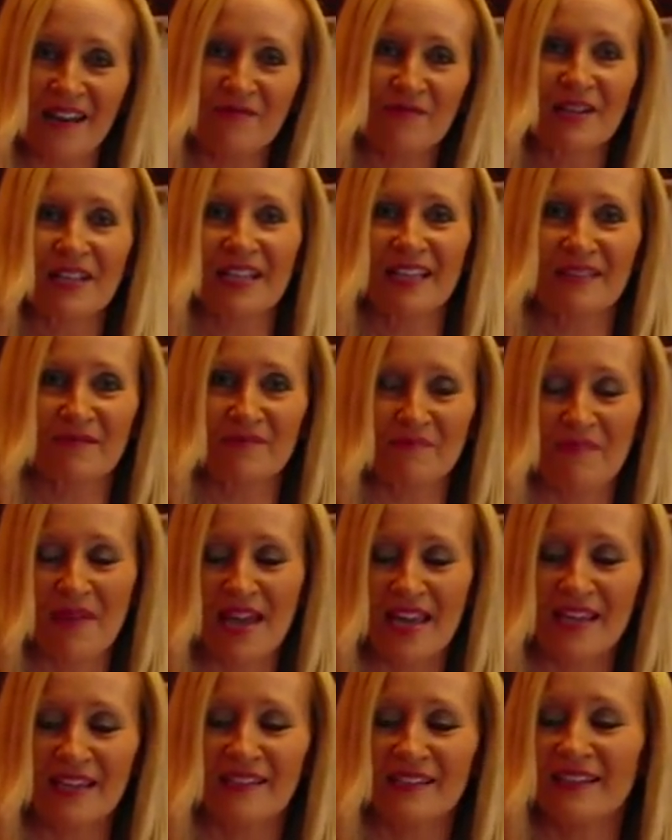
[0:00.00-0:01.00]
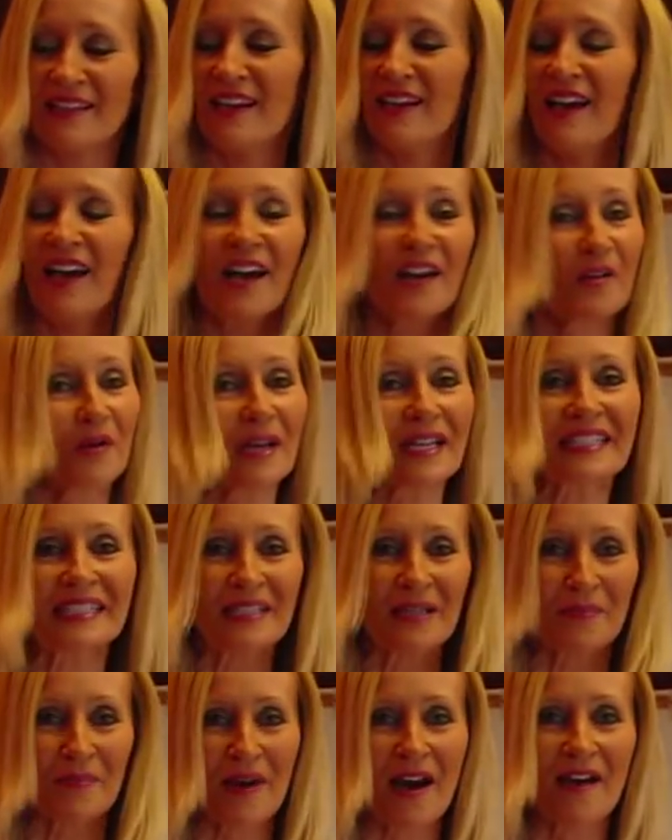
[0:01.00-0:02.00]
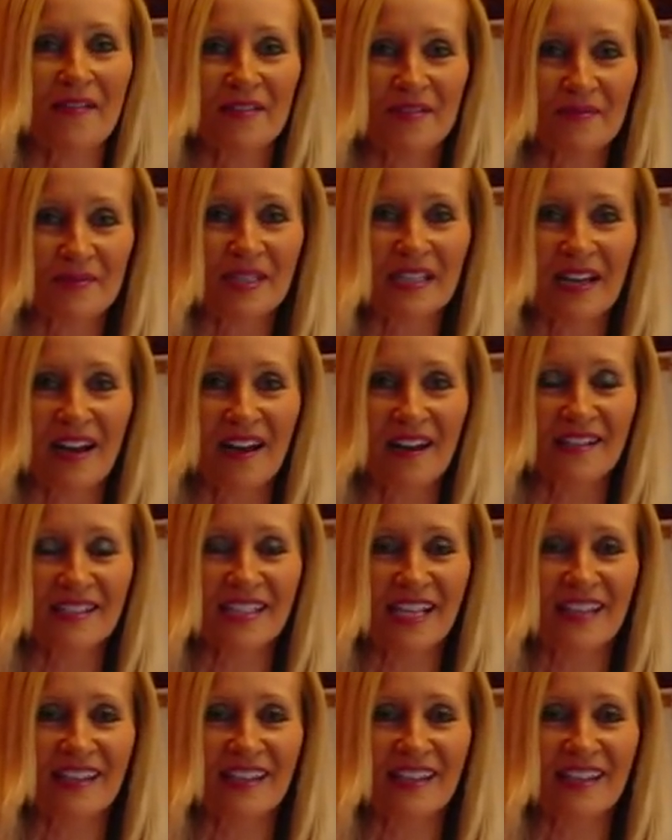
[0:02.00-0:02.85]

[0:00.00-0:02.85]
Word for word: I really made a quick tip of it because